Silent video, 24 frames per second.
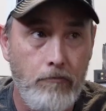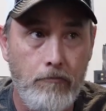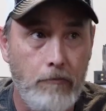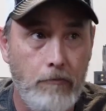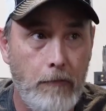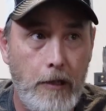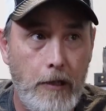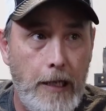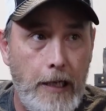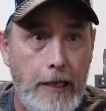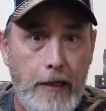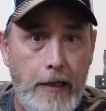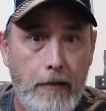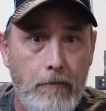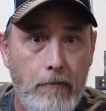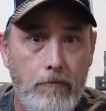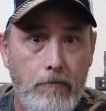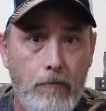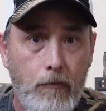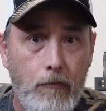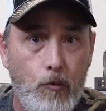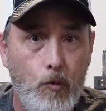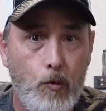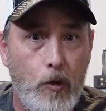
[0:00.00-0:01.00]
like
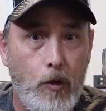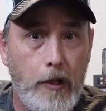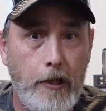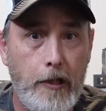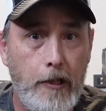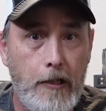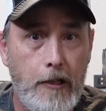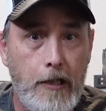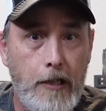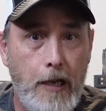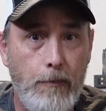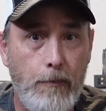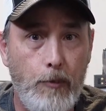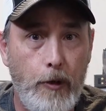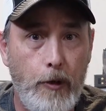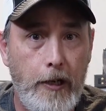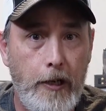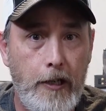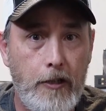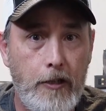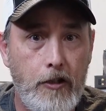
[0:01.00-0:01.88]
one of the top rated